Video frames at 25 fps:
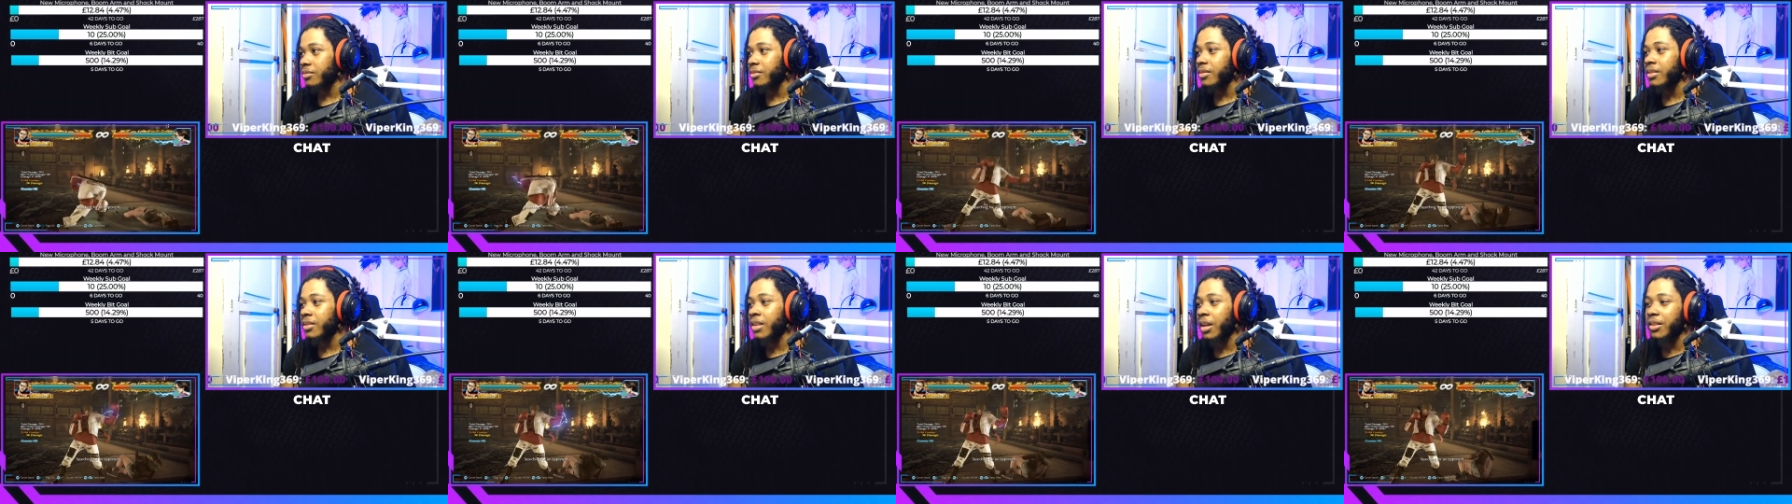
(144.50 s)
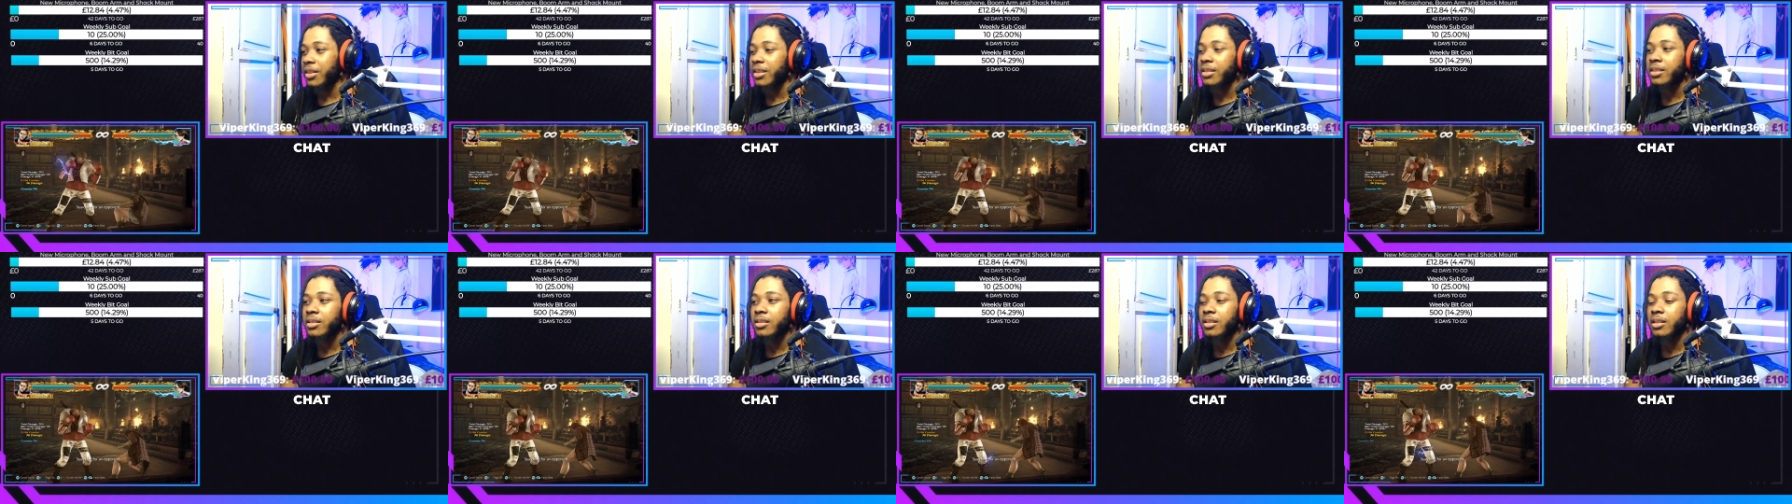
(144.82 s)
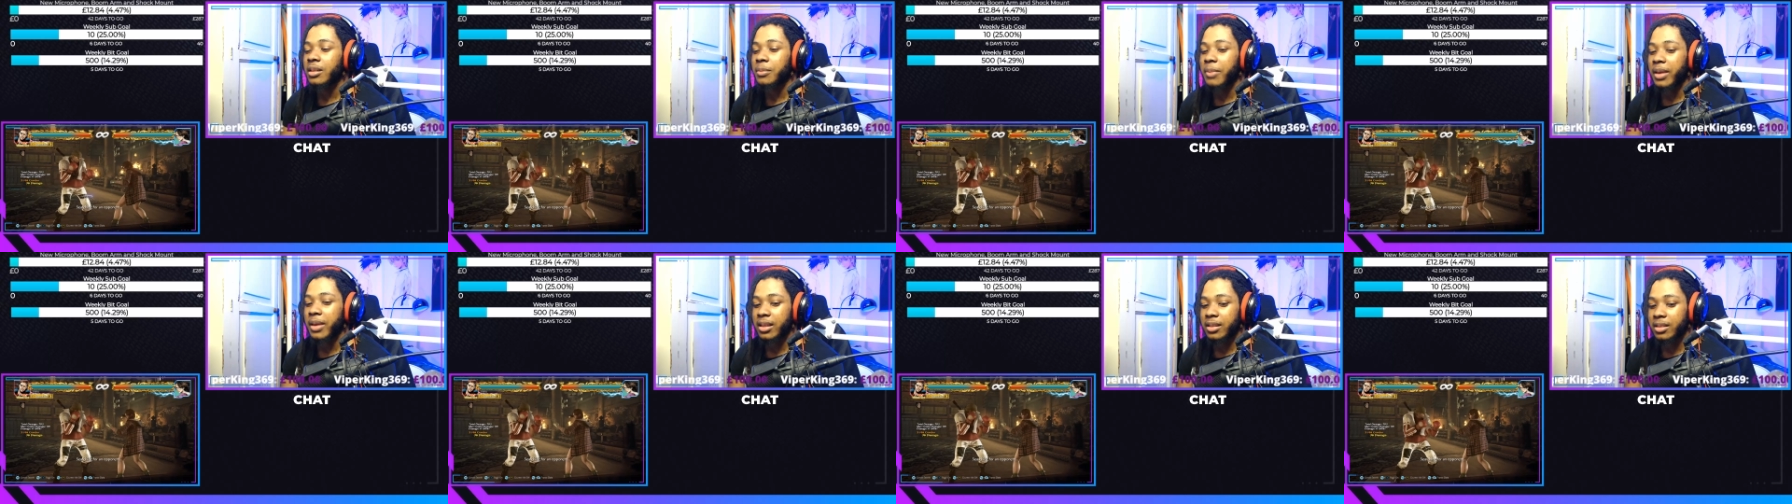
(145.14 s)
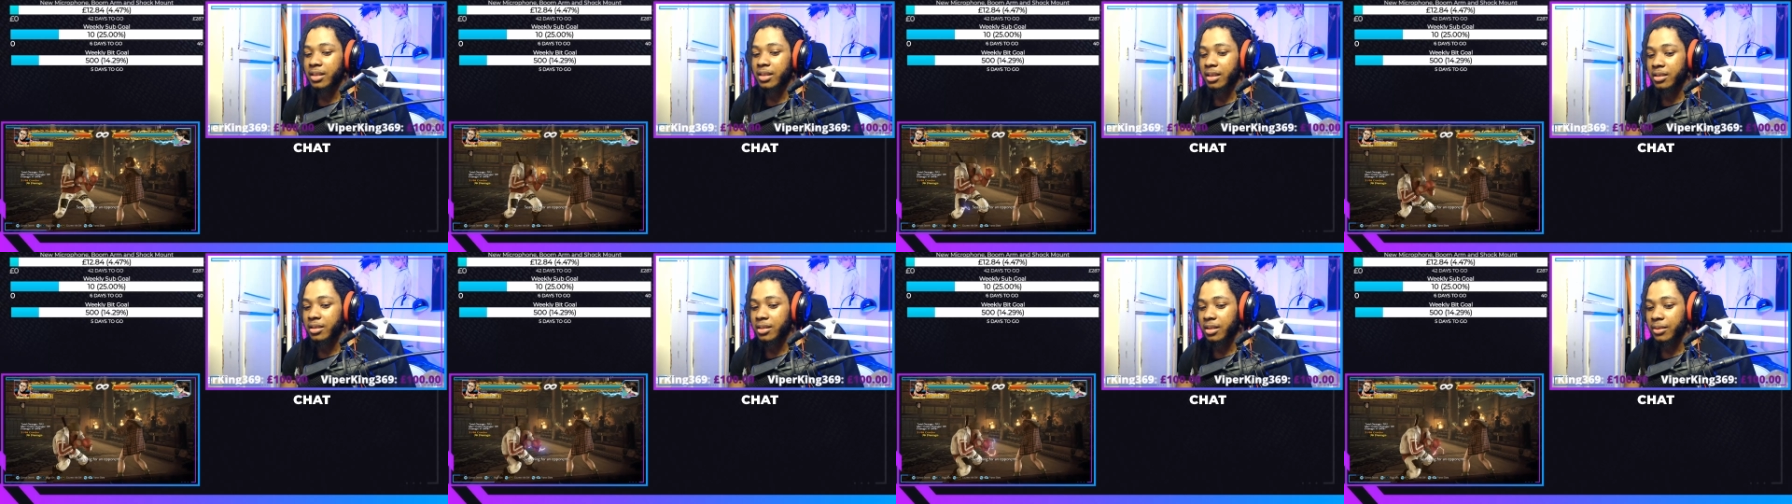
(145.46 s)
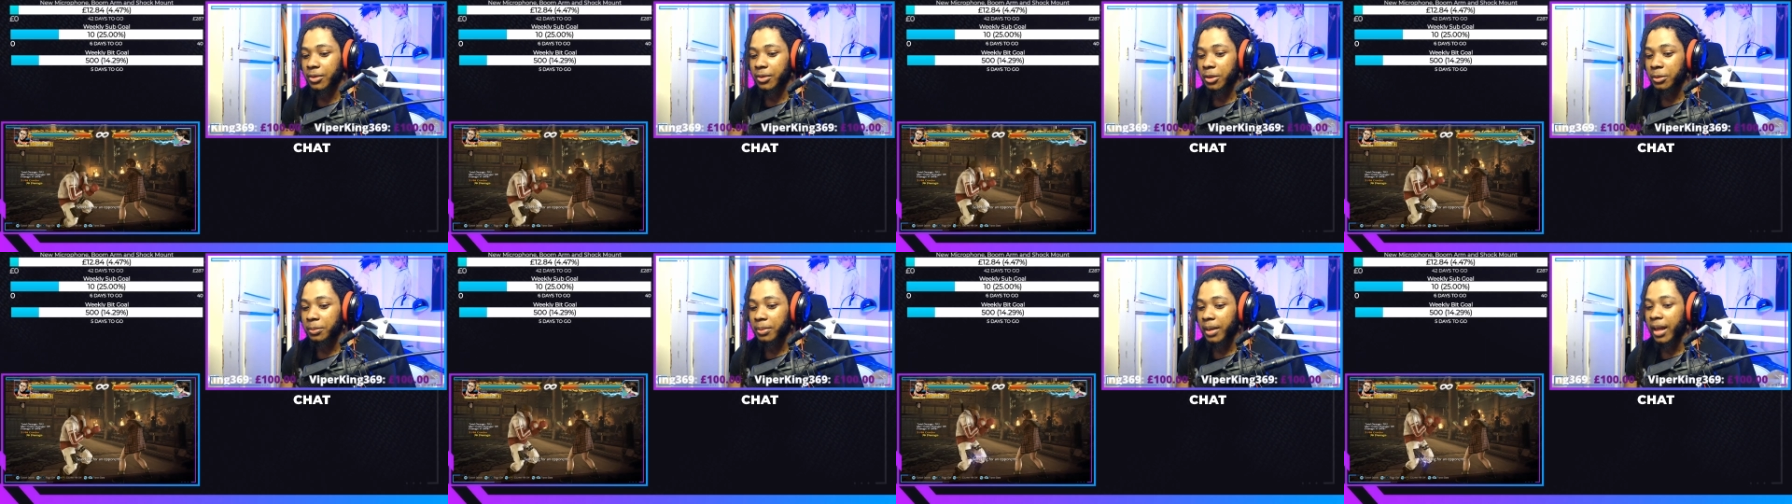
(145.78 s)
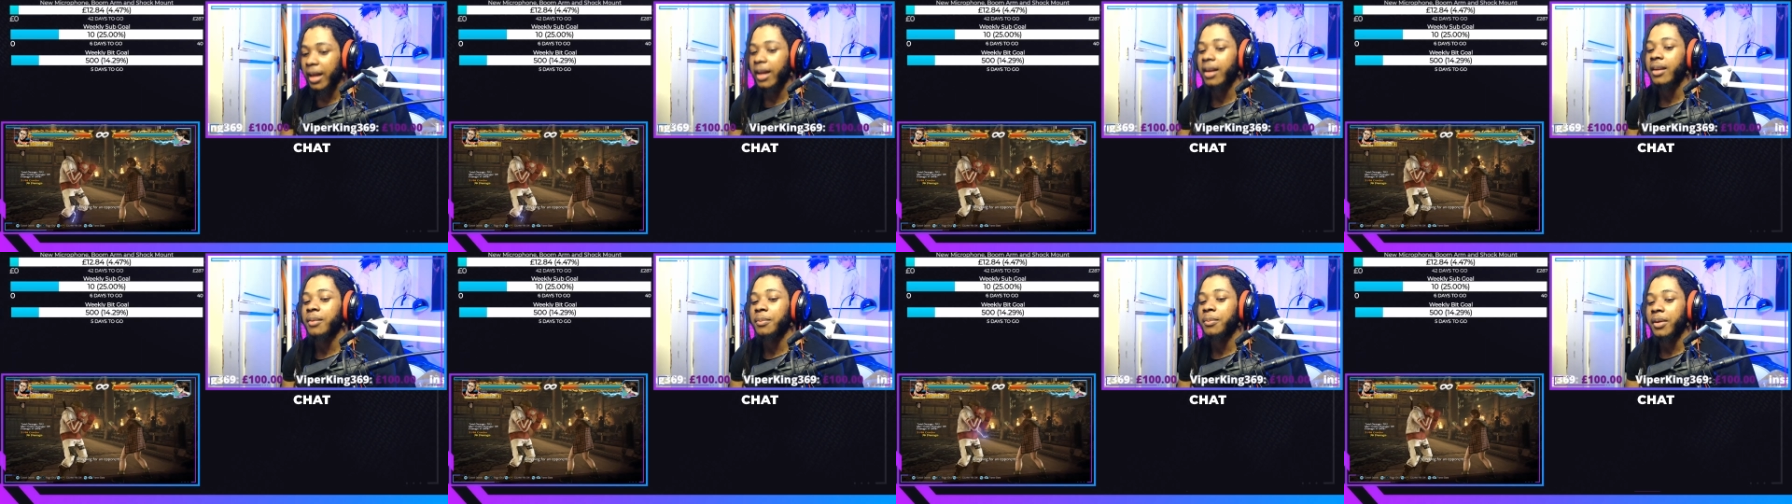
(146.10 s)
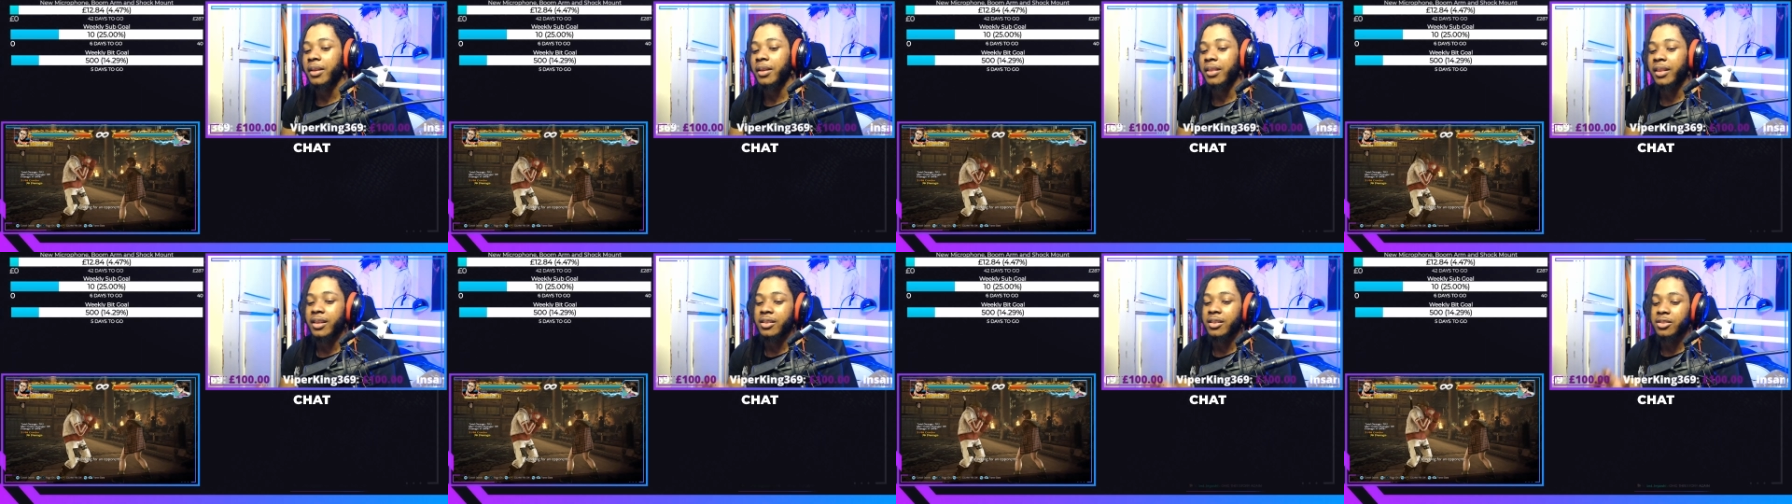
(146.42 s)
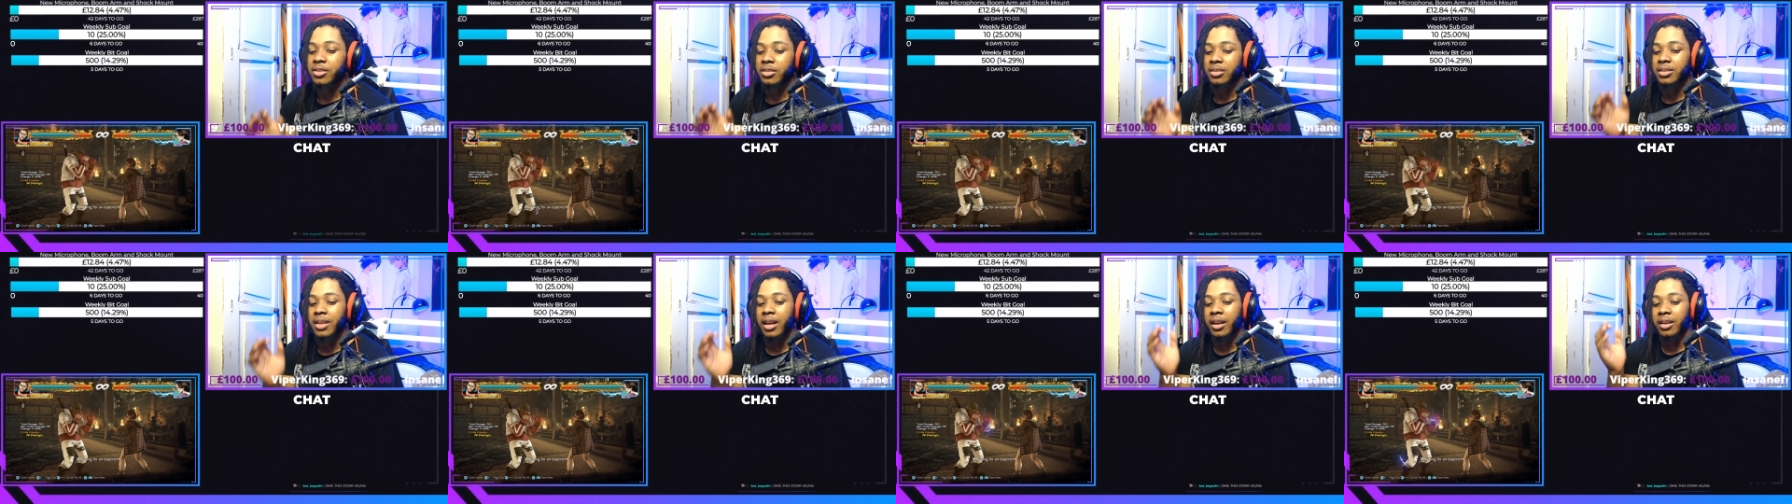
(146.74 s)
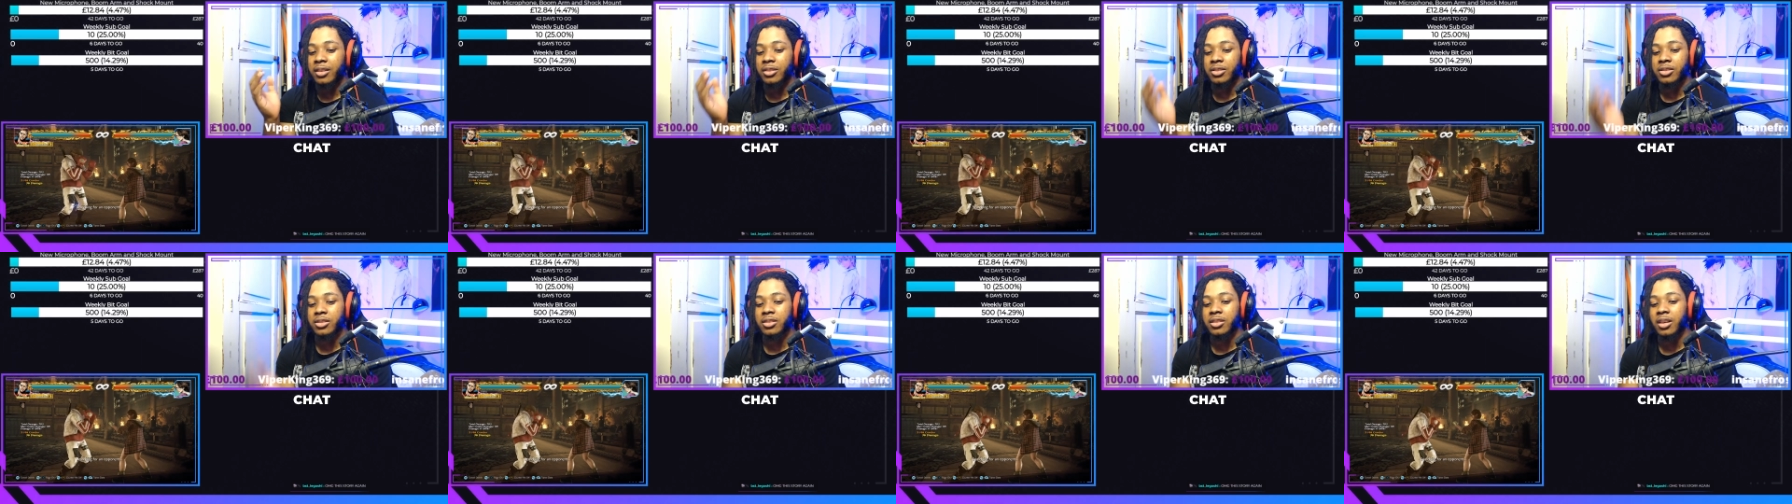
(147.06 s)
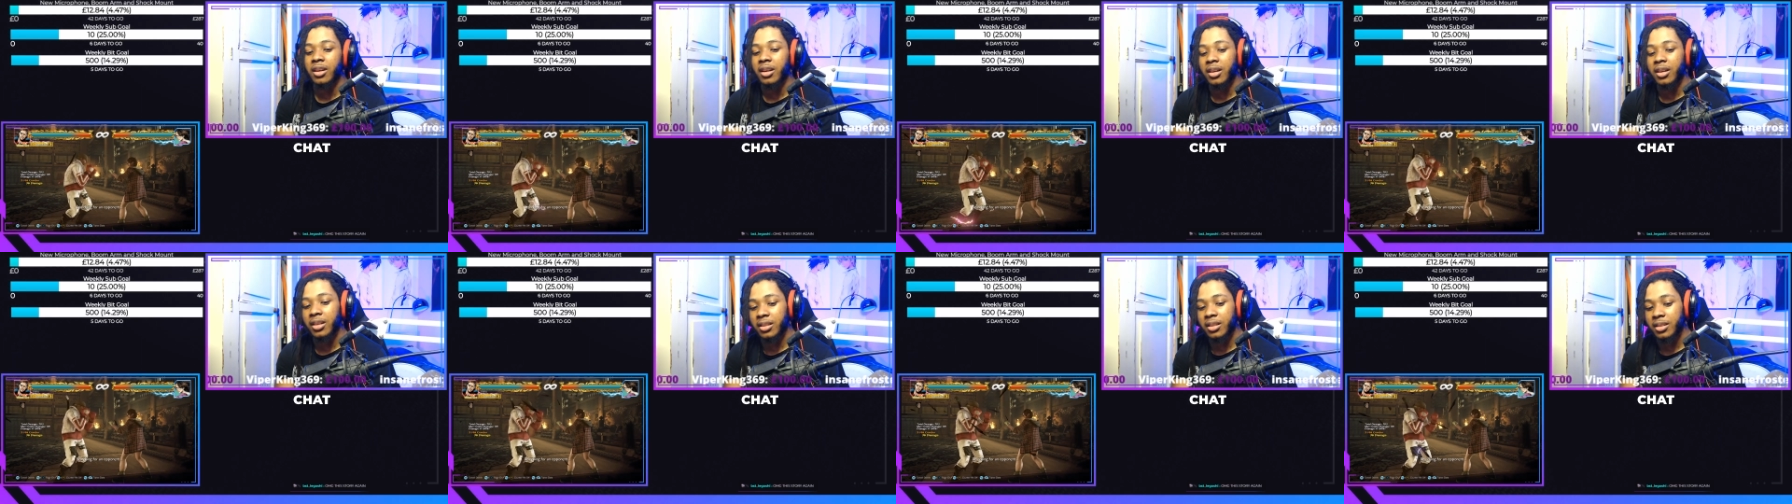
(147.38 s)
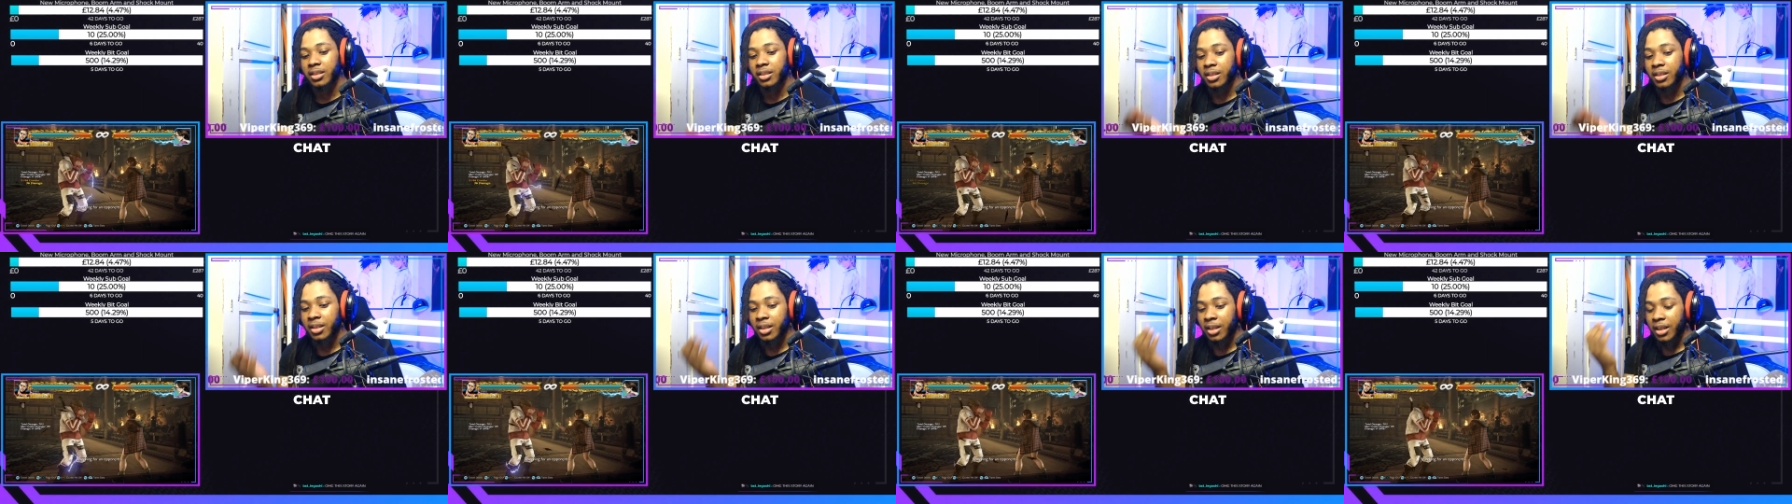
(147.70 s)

now, this is going to make sense if you're black, but there's just like a certain